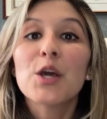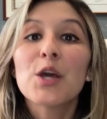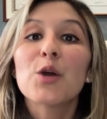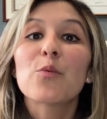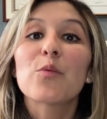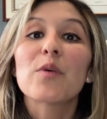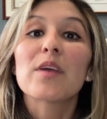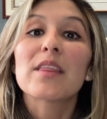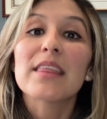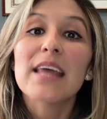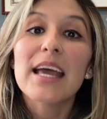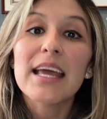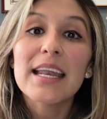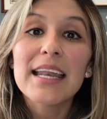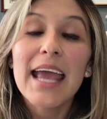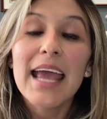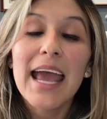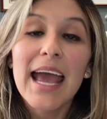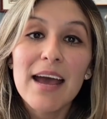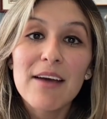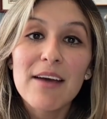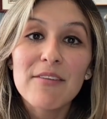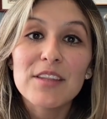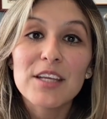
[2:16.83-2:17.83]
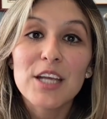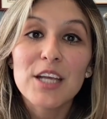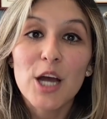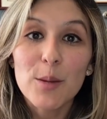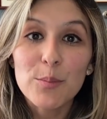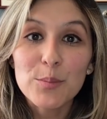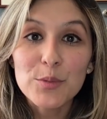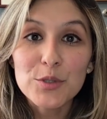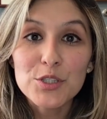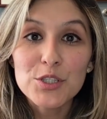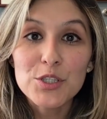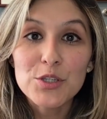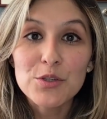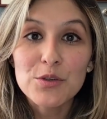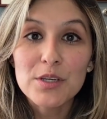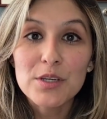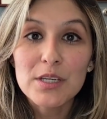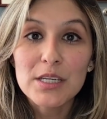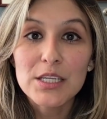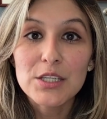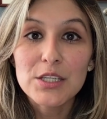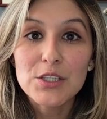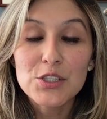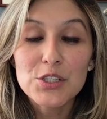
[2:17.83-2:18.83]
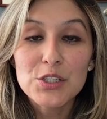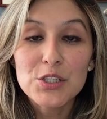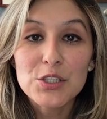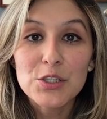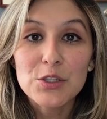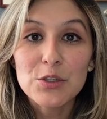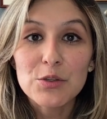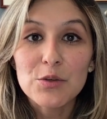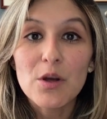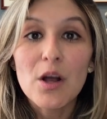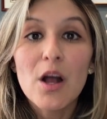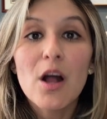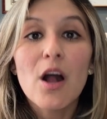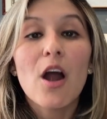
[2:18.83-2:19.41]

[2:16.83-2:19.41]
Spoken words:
we then have the opportunity to